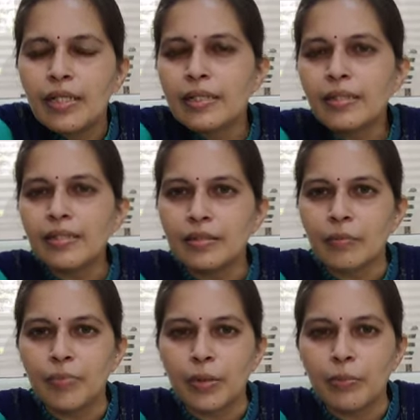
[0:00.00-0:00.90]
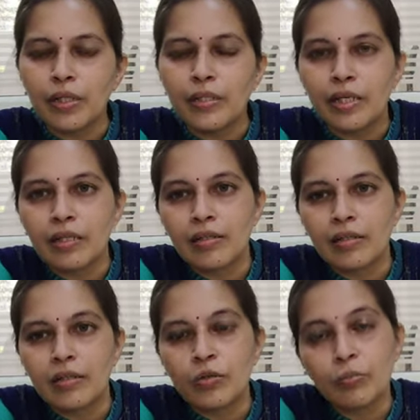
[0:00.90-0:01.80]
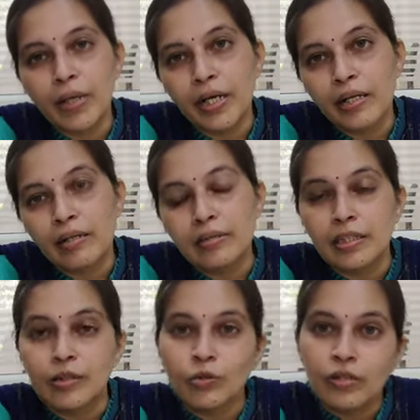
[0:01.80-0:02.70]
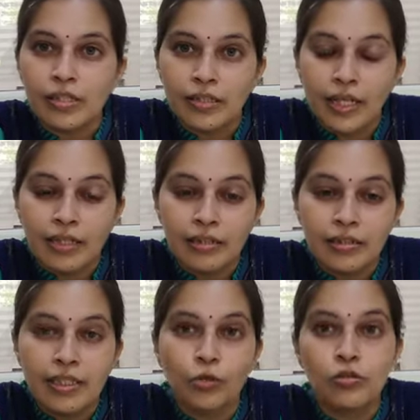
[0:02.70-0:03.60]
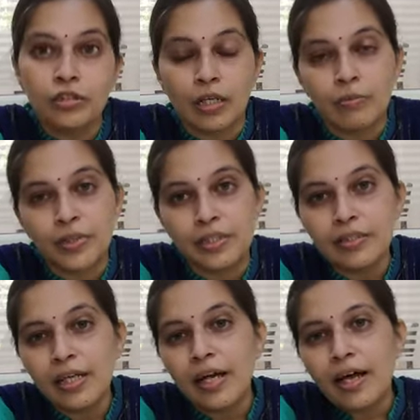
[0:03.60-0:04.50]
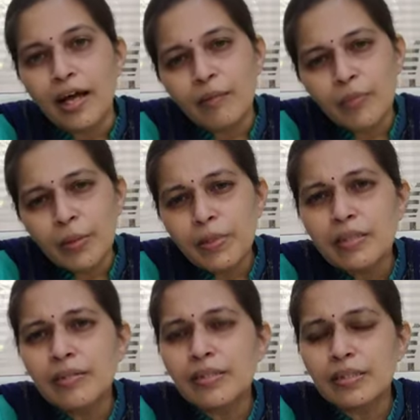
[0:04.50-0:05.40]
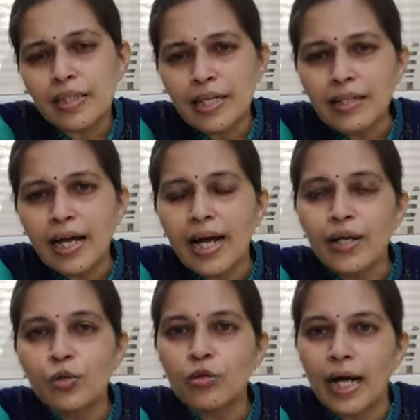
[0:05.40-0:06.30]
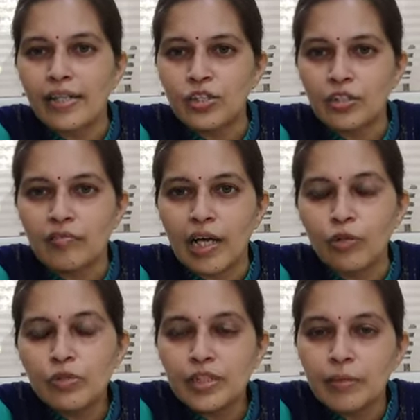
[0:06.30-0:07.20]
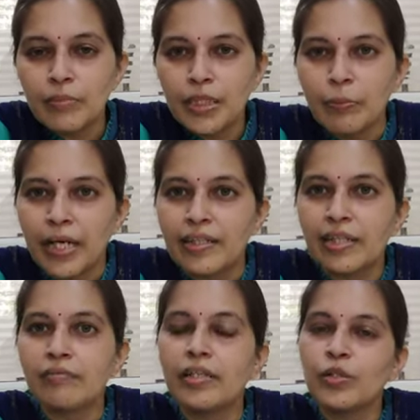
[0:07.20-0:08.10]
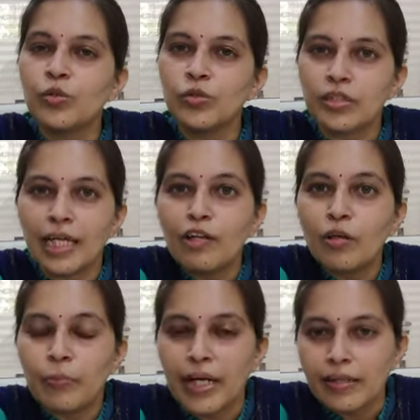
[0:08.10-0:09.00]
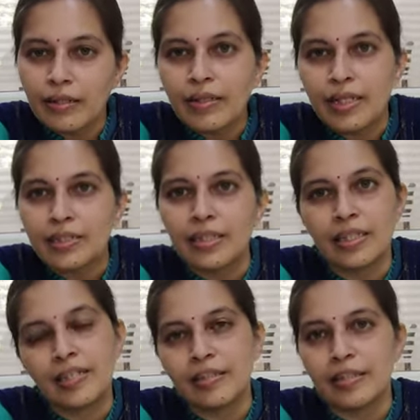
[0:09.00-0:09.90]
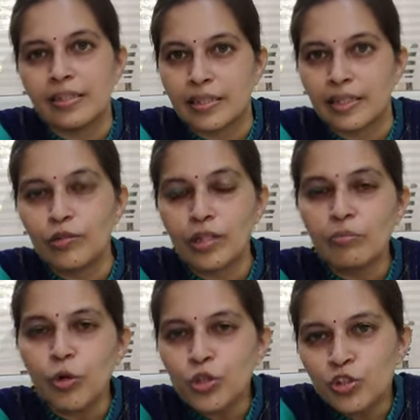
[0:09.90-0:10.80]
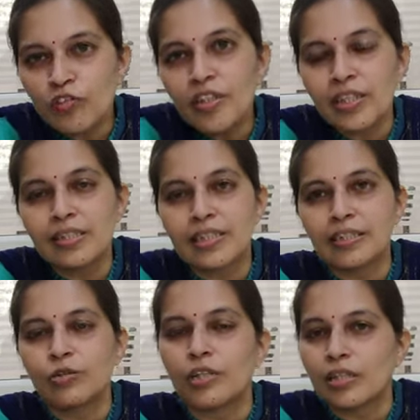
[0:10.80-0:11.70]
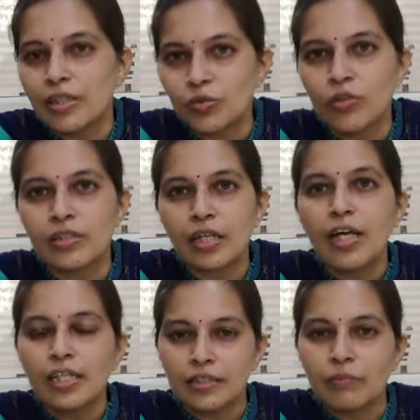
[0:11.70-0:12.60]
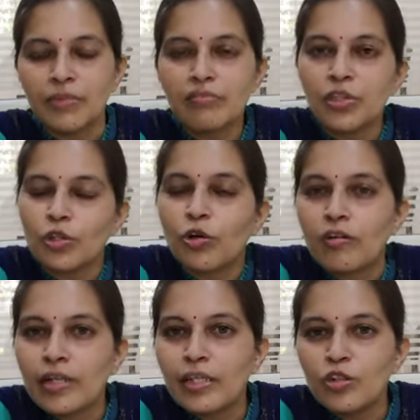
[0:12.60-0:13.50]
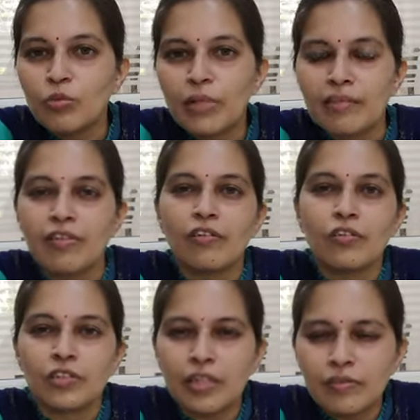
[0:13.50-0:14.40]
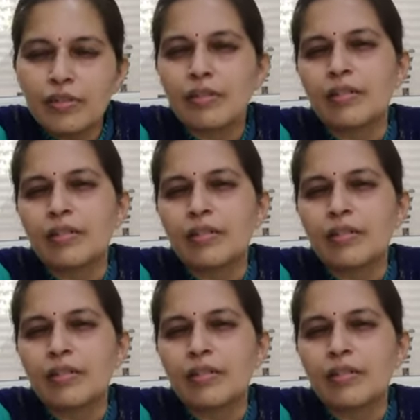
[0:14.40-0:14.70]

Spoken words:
hidden in some people. They are good painters, they are good designers, they are good sculptors, and maybe this can add to additional value, which can be a patent. When you sell your patent as an interior designer, you can boast of it and say that, okay, this was something which I already knew, but I was never